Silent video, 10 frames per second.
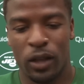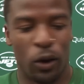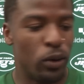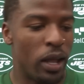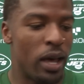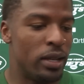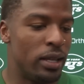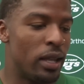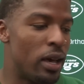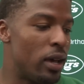O-line,
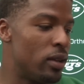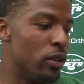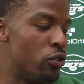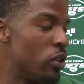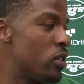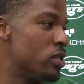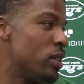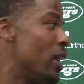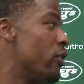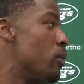D-line, the trenches
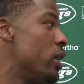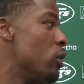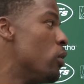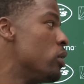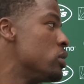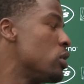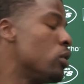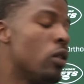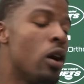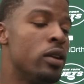get everybody going.
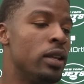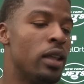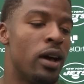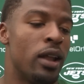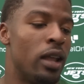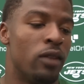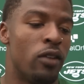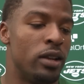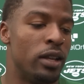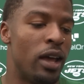So our D-line, I love
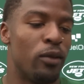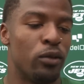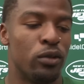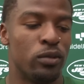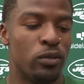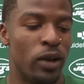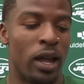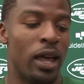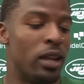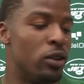our D-line room. We
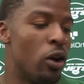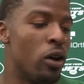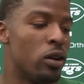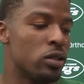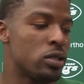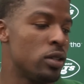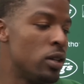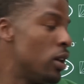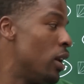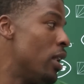got a lot of dogs,
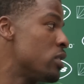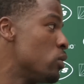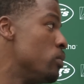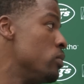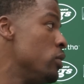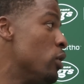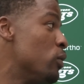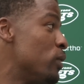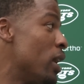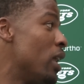and that's what, you
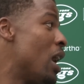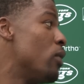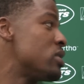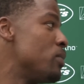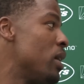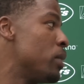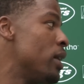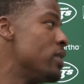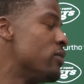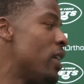know, they allow us to make
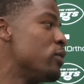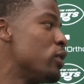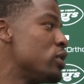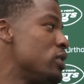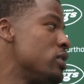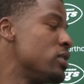plays and vice versa.